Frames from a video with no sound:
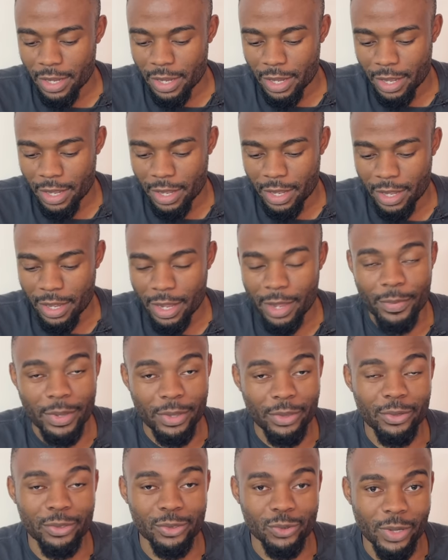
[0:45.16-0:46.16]
Uh, I mean,
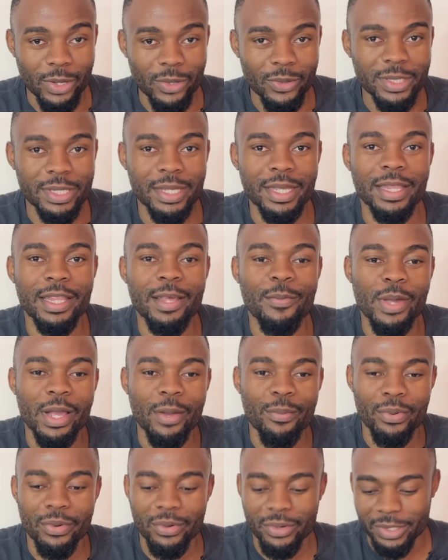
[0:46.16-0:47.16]
those who are using the
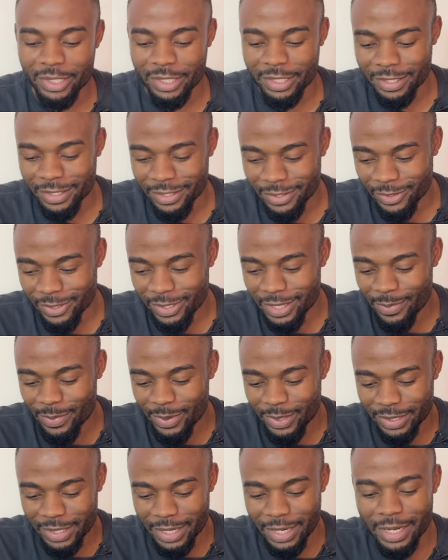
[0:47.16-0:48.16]
MacBooks. So they
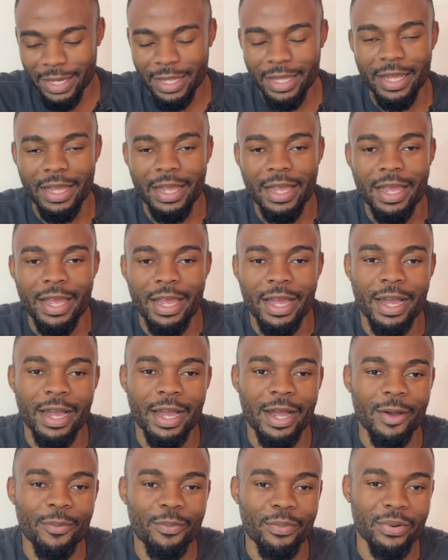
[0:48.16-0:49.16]
basically
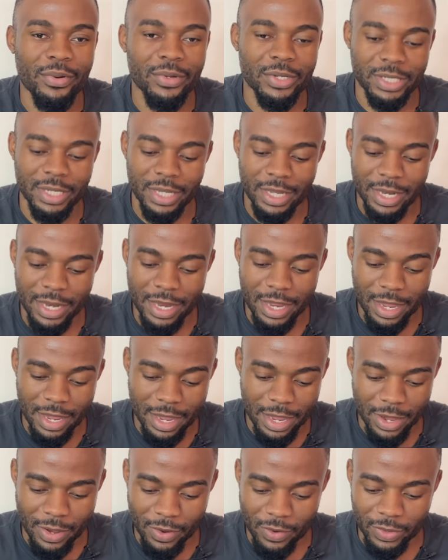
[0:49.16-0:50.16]
are put in here
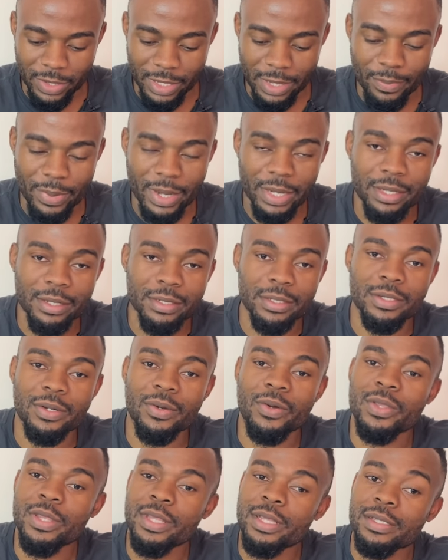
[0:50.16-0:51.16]
or they're bundled
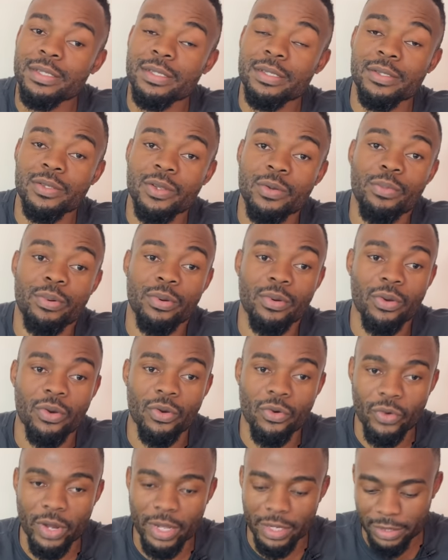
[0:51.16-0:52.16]
on this notebook
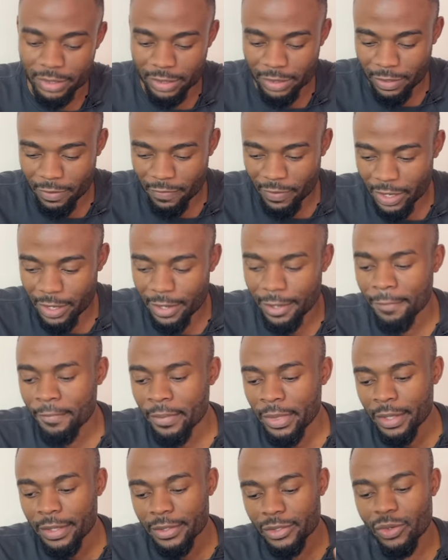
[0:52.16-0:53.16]
right over here.
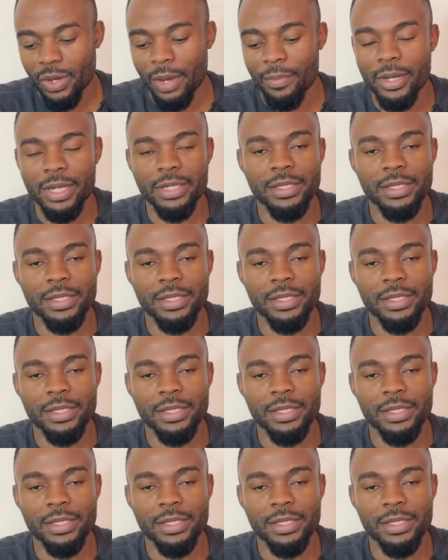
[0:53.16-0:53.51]
So I'm going to